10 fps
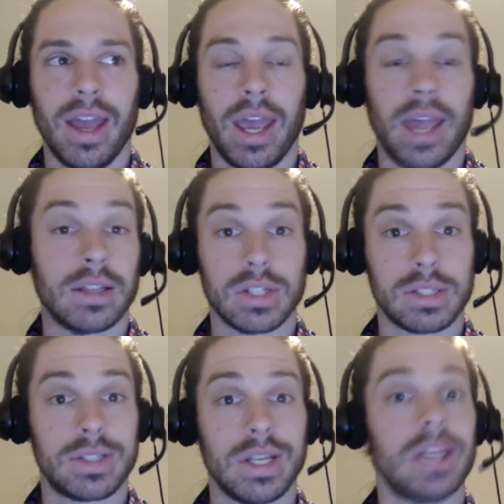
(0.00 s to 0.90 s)
And
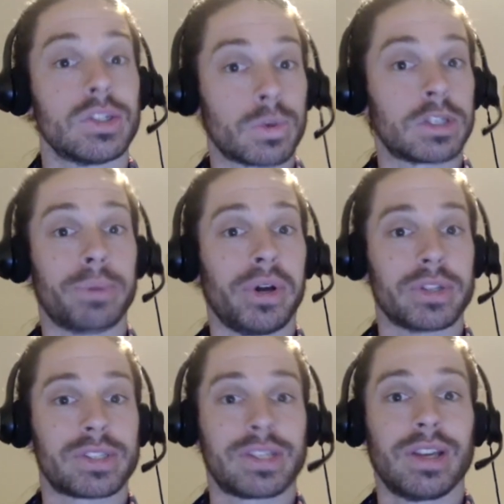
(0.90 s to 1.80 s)
just see his
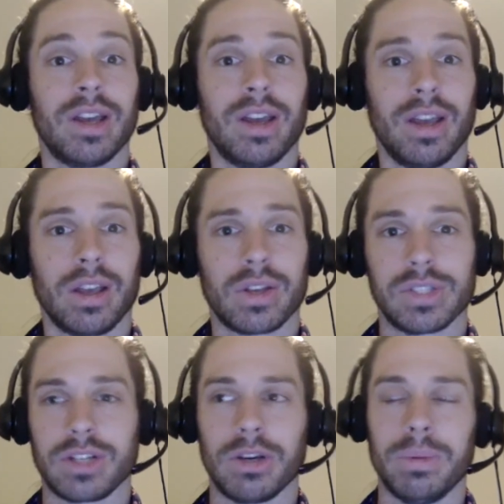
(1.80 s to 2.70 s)
response. Because
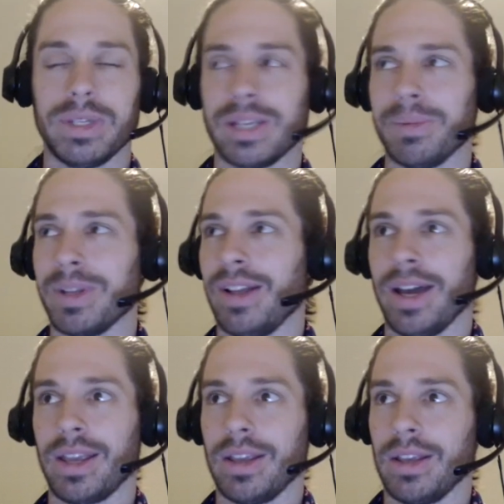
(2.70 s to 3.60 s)
it could be something like,